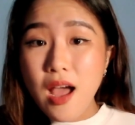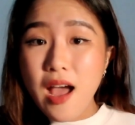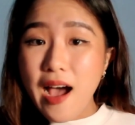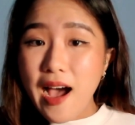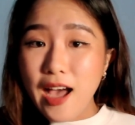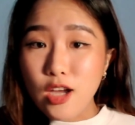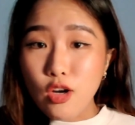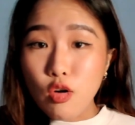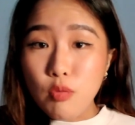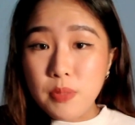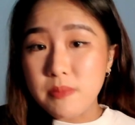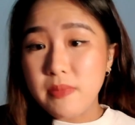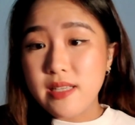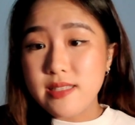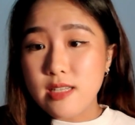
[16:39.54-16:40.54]
I
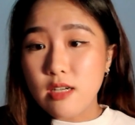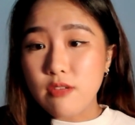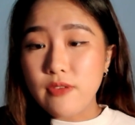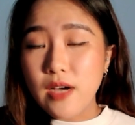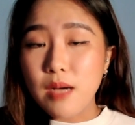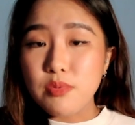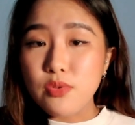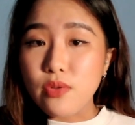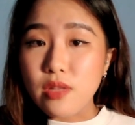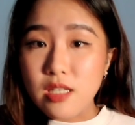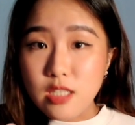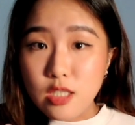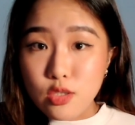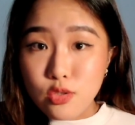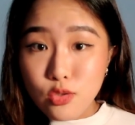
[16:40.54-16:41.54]
open myself up to
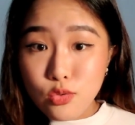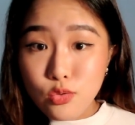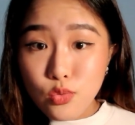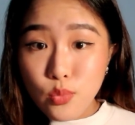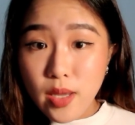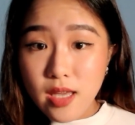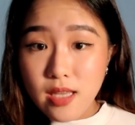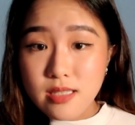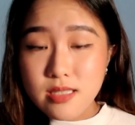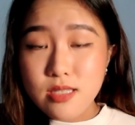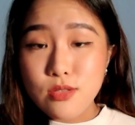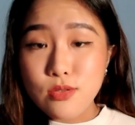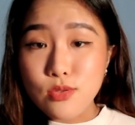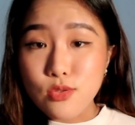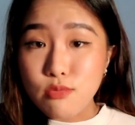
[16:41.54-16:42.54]
learning new ways
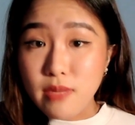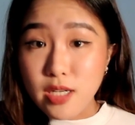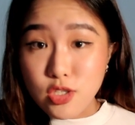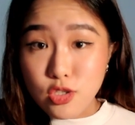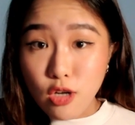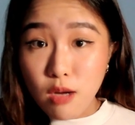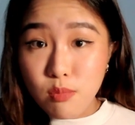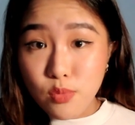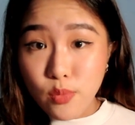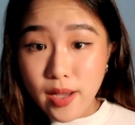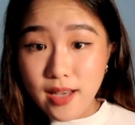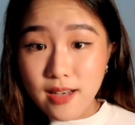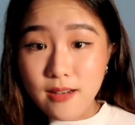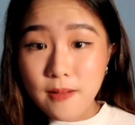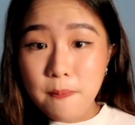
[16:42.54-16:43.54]
to do my job
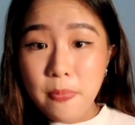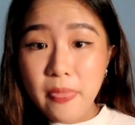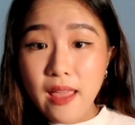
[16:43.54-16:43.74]
well